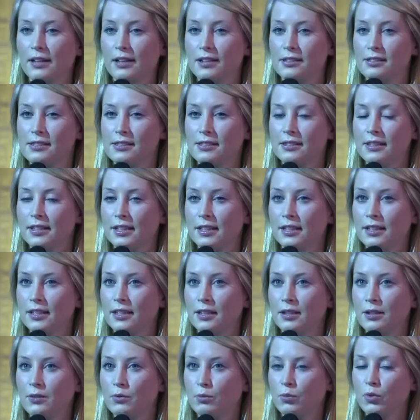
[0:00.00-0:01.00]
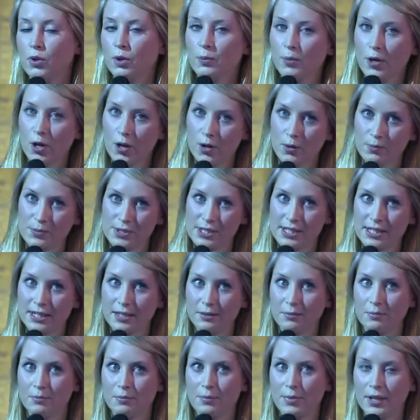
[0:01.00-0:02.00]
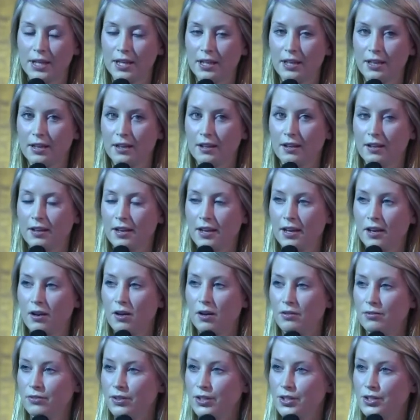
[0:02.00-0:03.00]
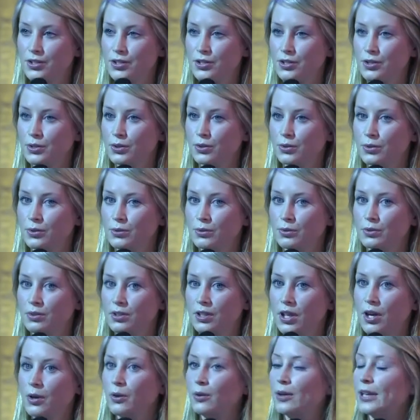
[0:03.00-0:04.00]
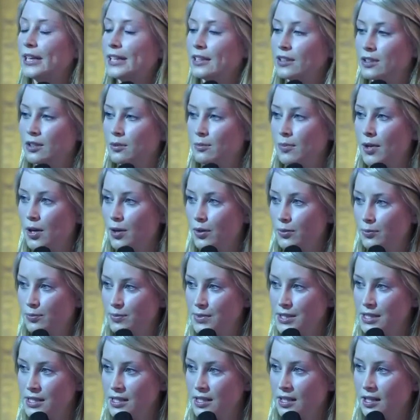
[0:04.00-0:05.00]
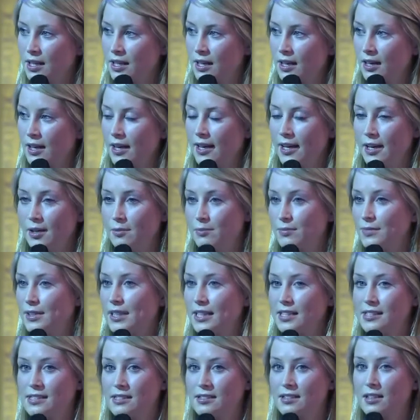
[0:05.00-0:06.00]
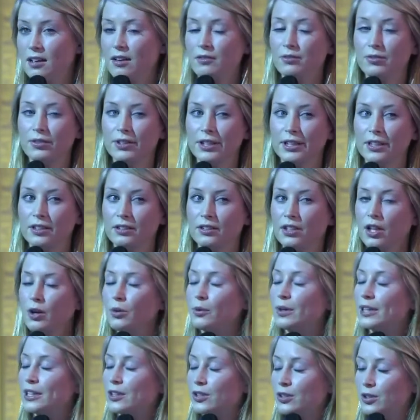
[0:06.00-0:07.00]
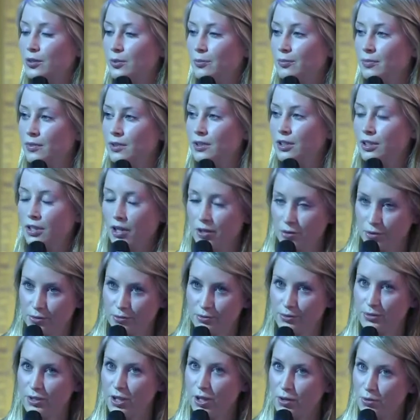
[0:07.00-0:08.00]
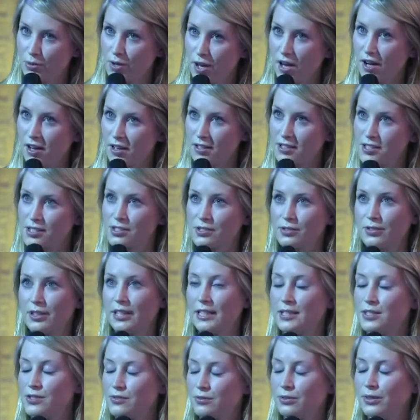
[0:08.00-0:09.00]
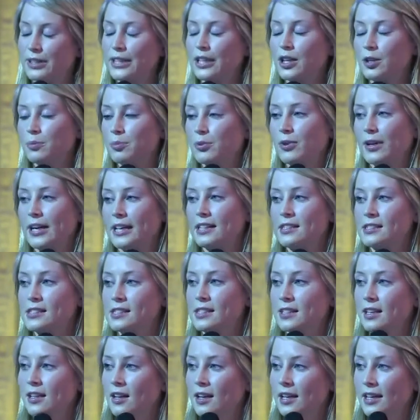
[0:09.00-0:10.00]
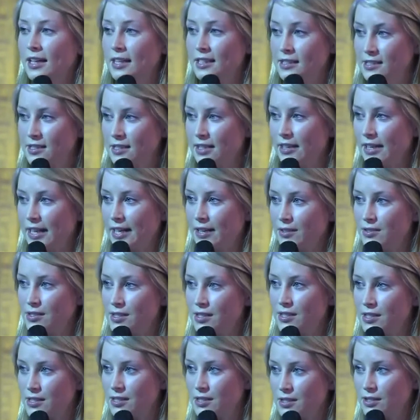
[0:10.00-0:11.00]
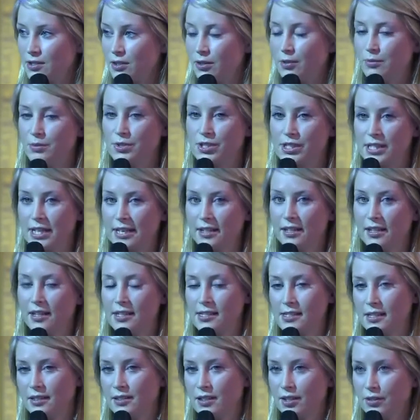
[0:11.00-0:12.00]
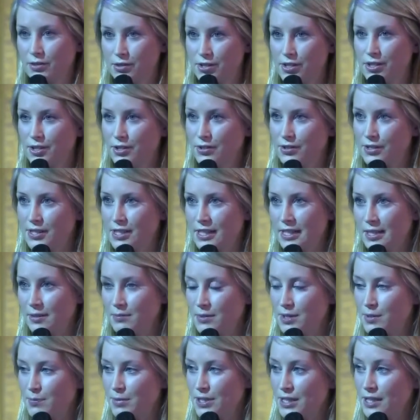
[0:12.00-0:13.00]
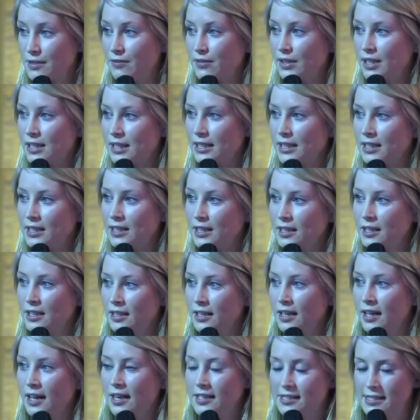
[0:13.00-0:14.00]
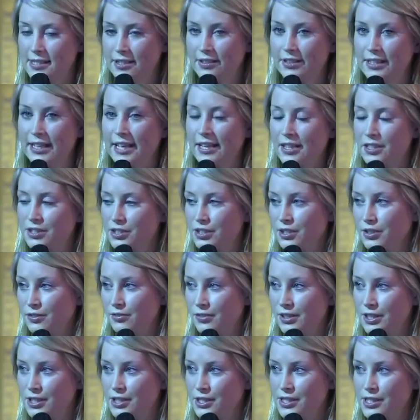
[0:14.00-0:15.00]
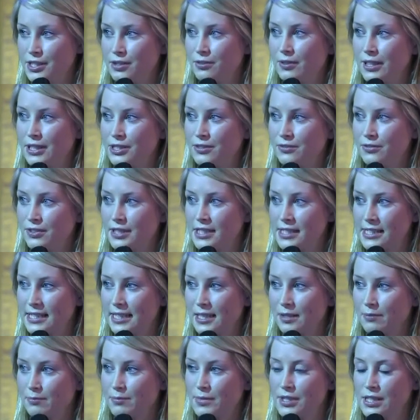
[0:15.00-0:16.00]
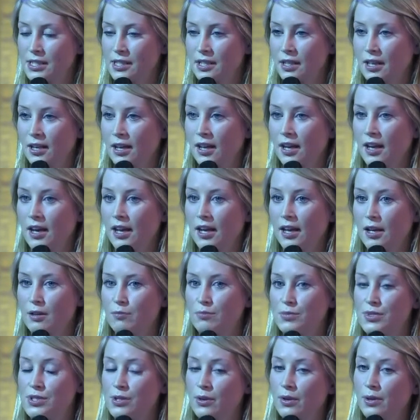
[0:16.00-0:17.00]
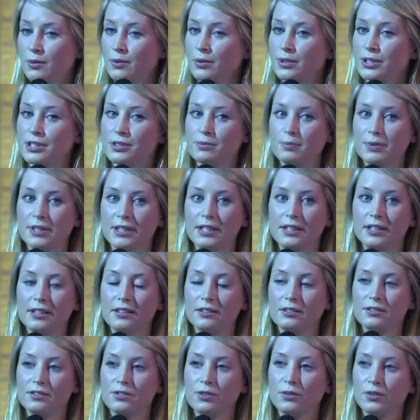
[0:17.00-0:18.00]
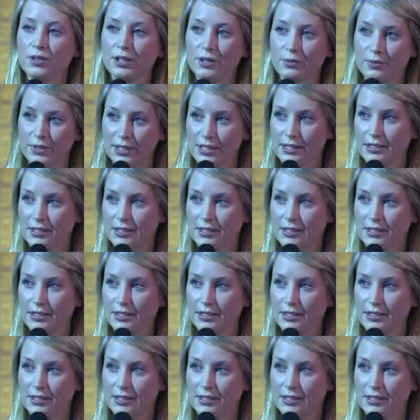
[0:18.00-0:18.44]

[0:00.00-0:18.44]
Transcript: as the Warmer Home Scheme being offered to lower income homes. That's offering low cost or else free upgrades into their houses. So I'm just analysing those two schemes specifically, as they're the energy efficiency retrofit schemes. So I'm going to be talking with